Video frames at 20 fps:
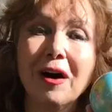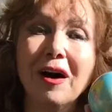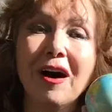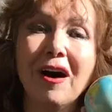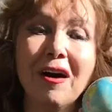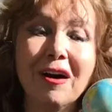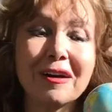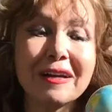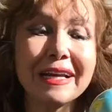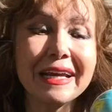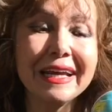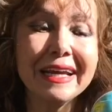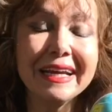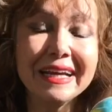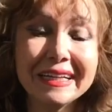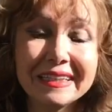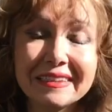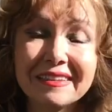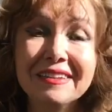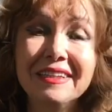our
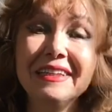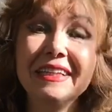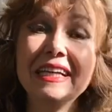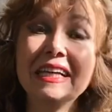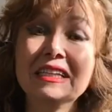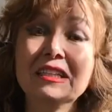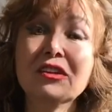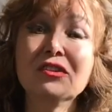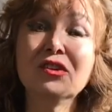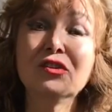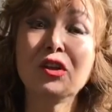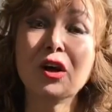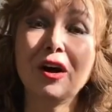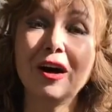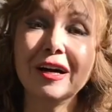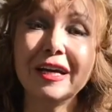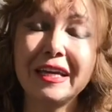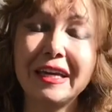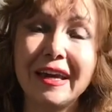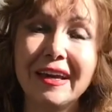Earth need
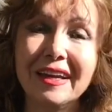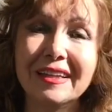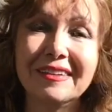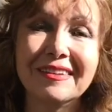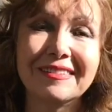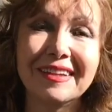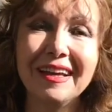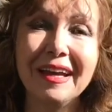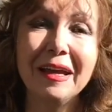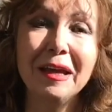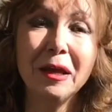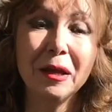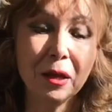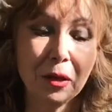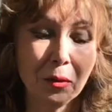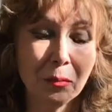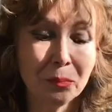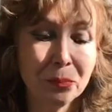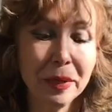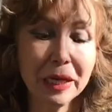diet
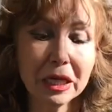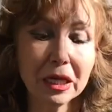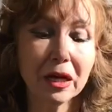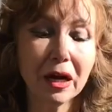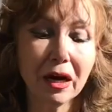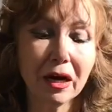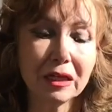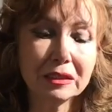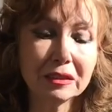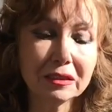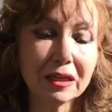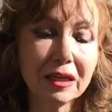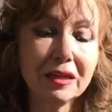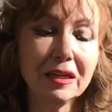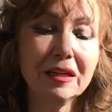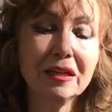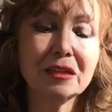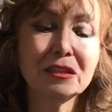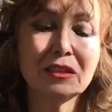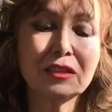because
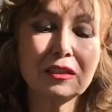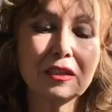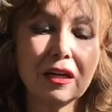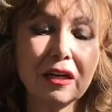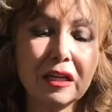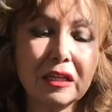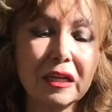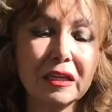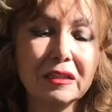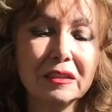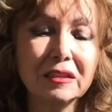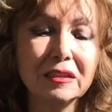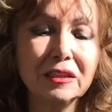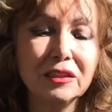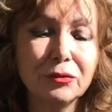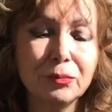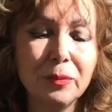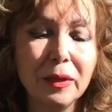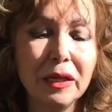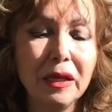scientists
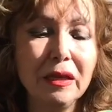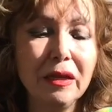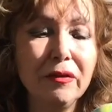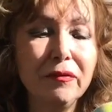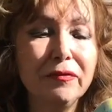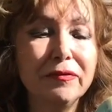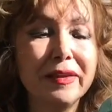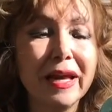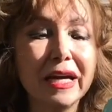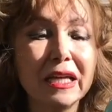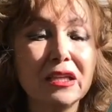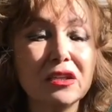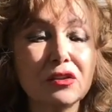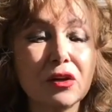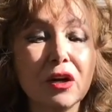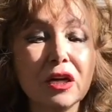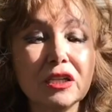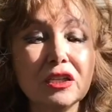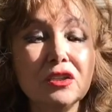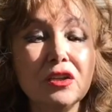believe that
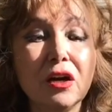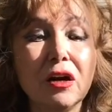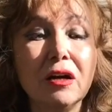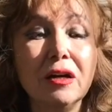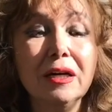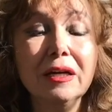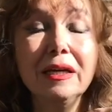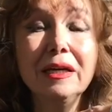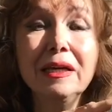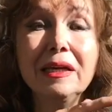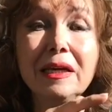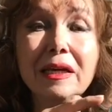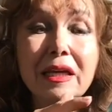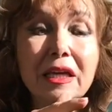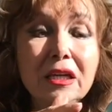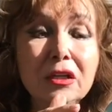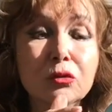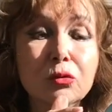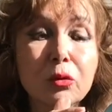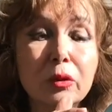right now
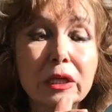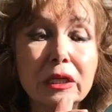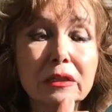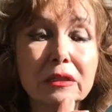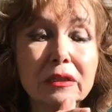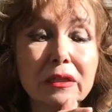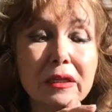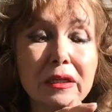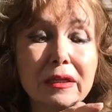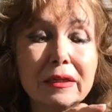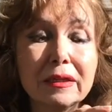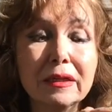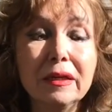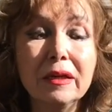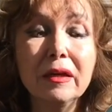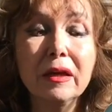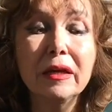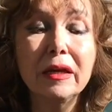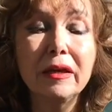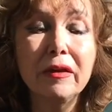equator,
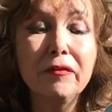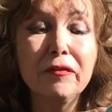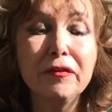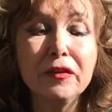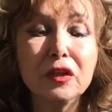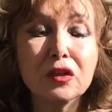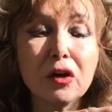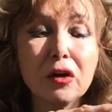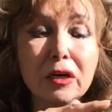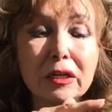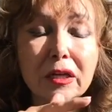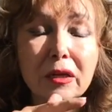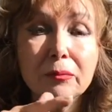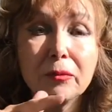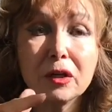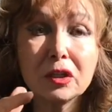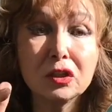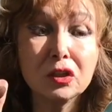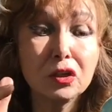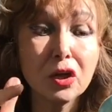if we talk
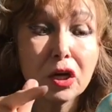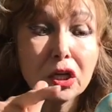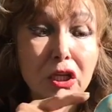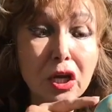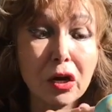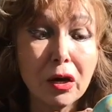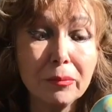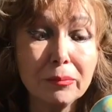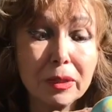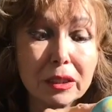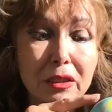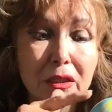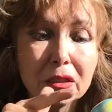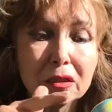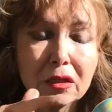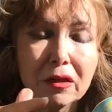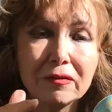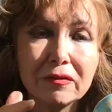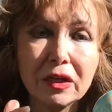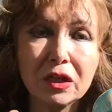about diameter
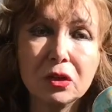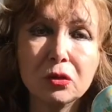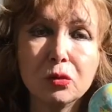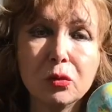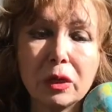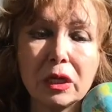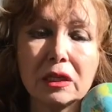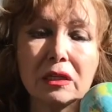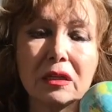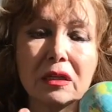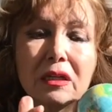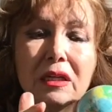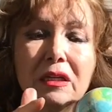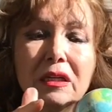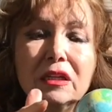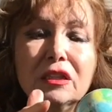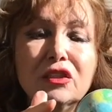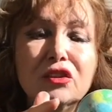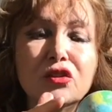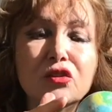of equator,
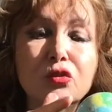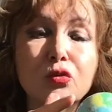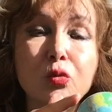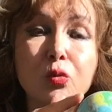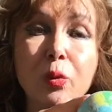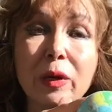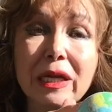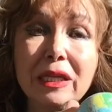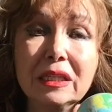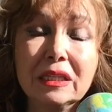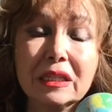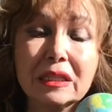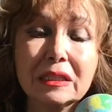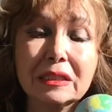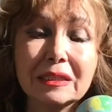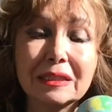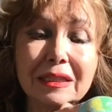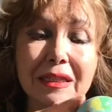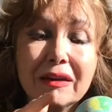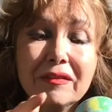is
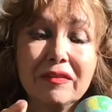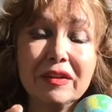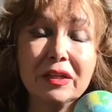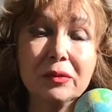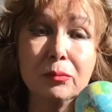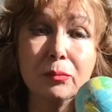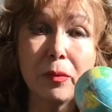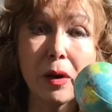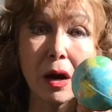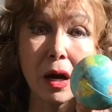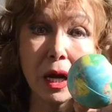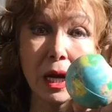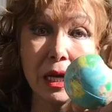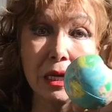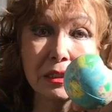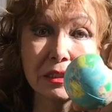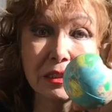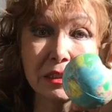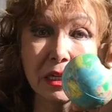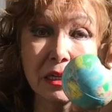27
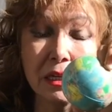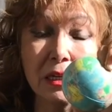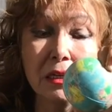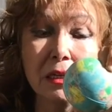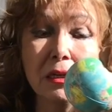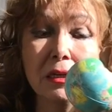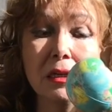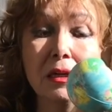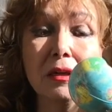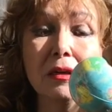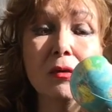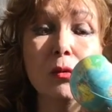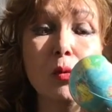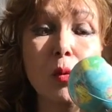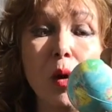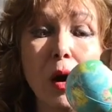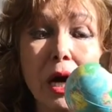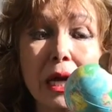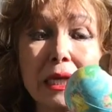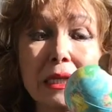miles
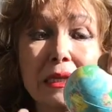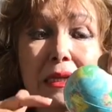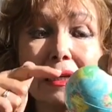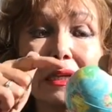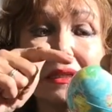wider